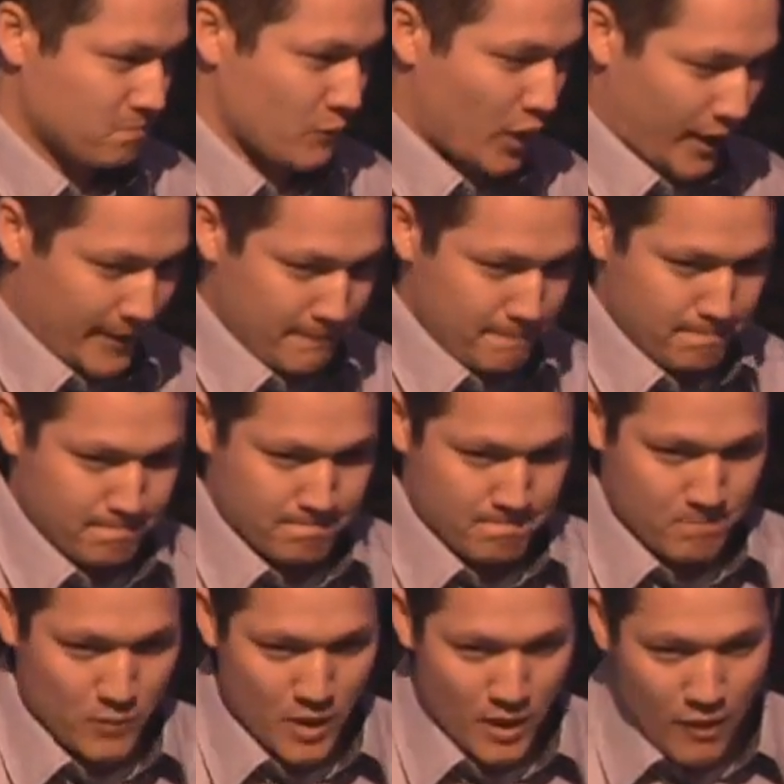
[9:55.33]
Okay?
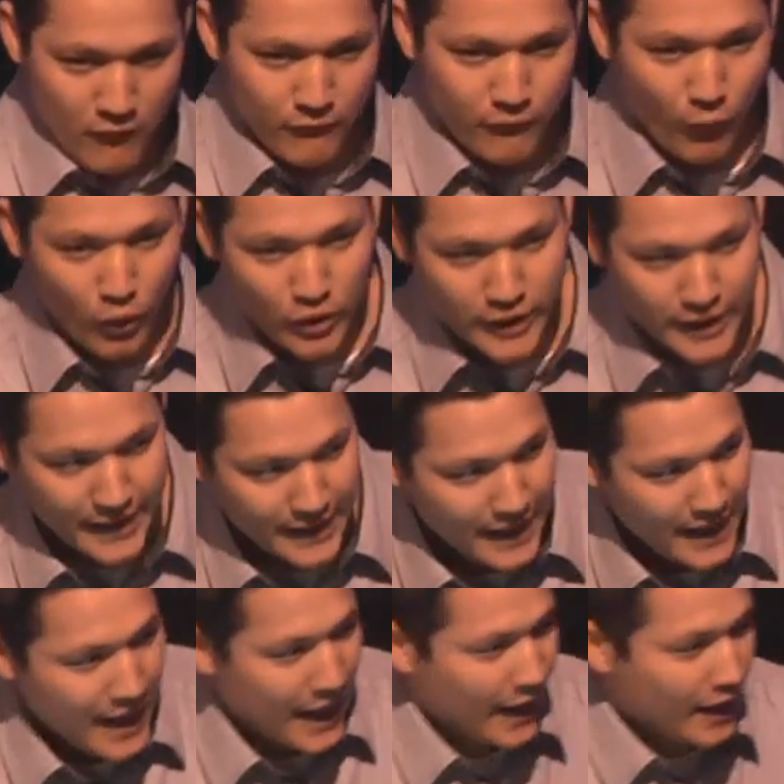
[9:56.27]

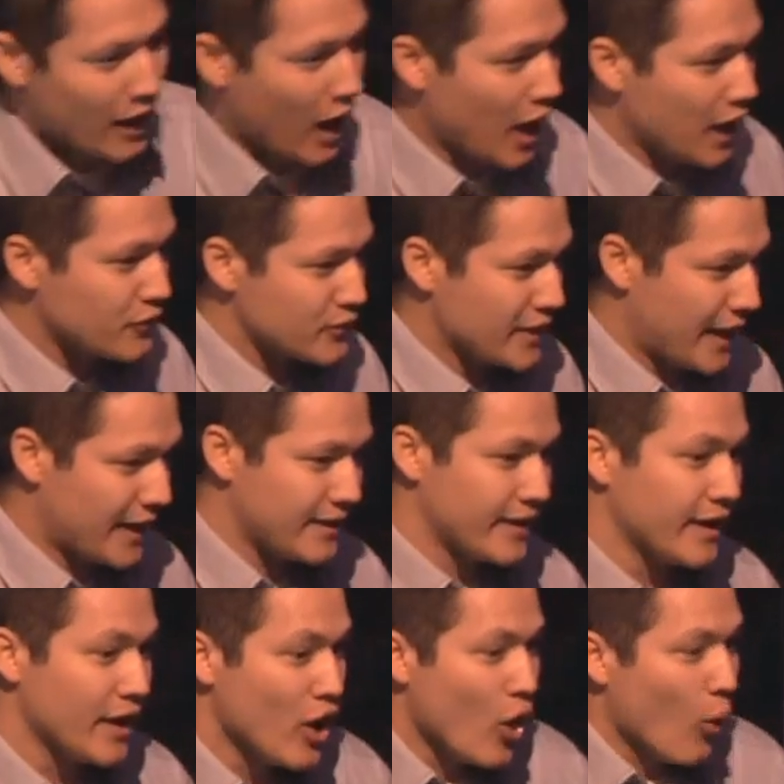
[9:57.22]
40 and 180.